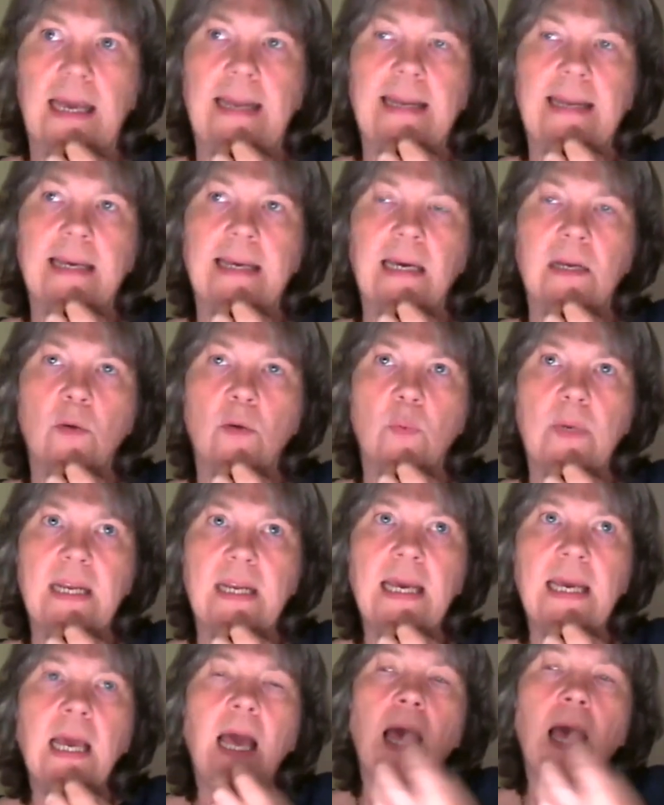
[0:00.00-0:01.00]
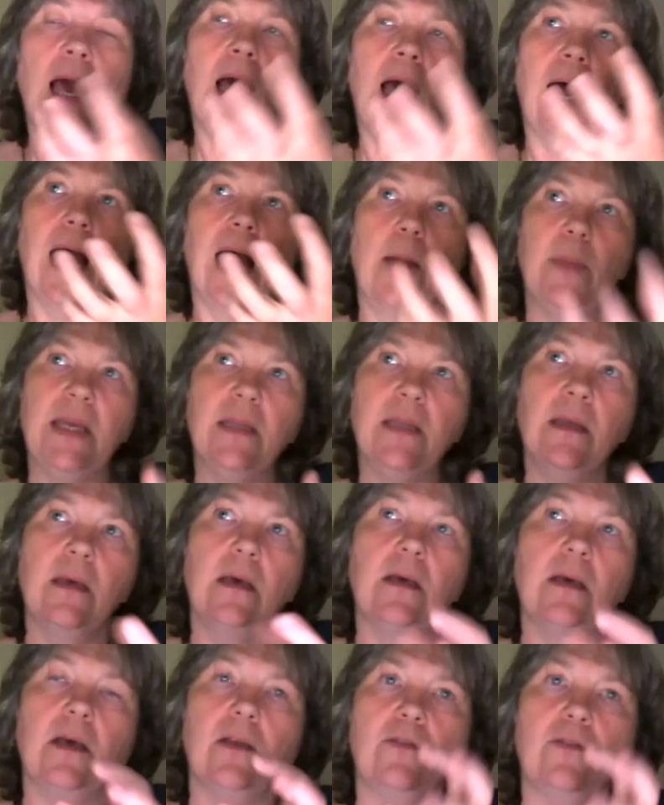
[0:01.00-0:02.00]
And they can really, I mean,
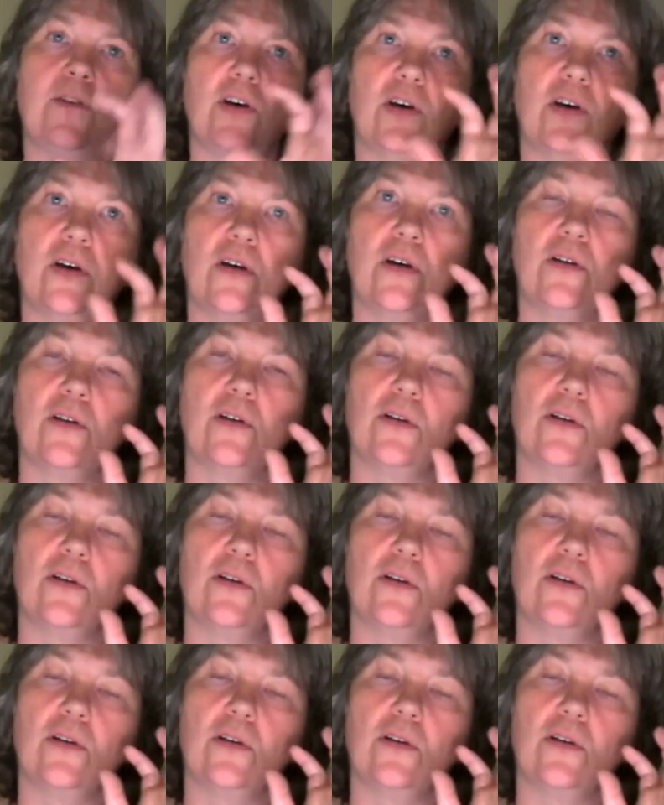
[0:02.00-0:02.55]
the